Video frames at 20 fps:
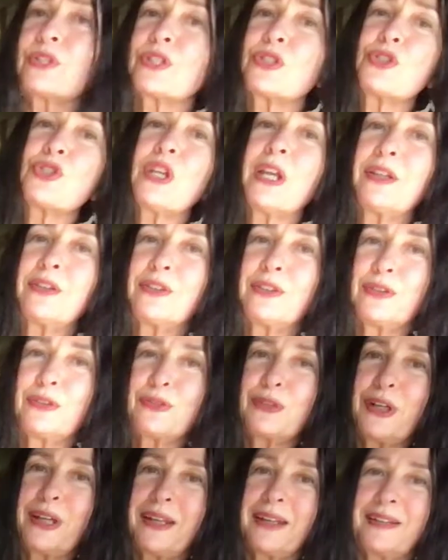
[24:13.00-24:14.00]
gentle
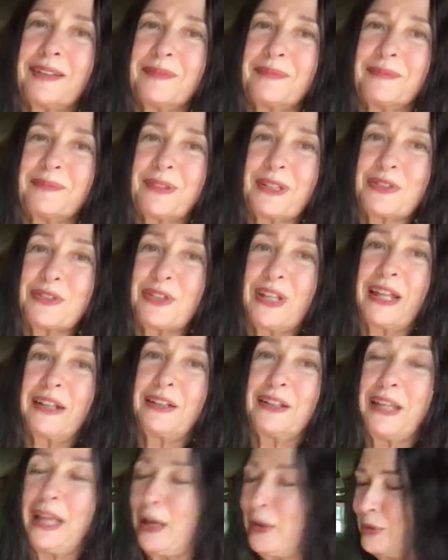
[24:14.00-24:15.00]
rain. It's not a
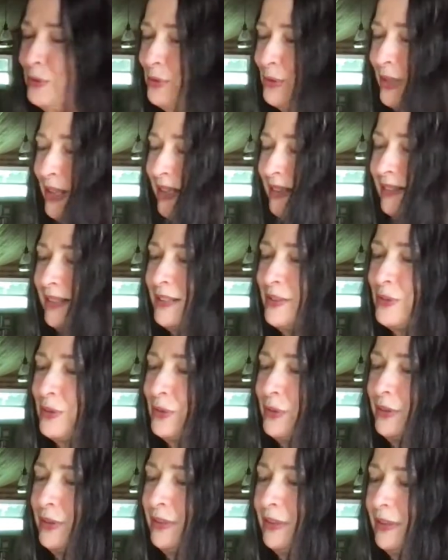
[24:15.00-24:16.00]
loud rain. That's
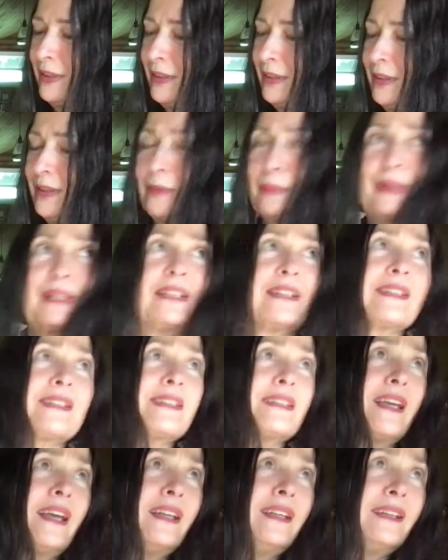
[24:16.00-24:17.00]
good. But the
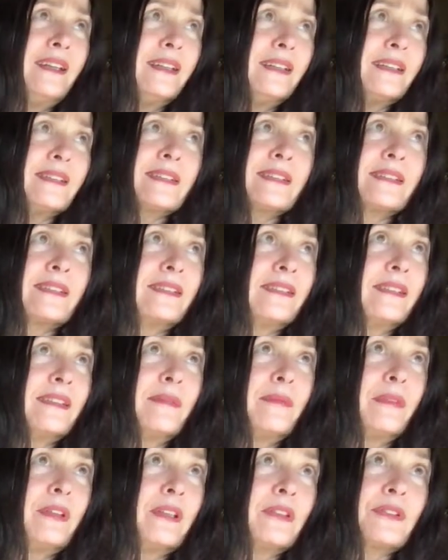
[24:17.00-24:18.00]
sun is
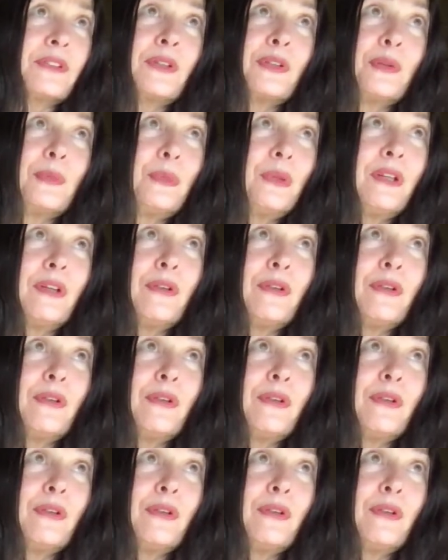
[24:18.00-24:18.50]
going to be a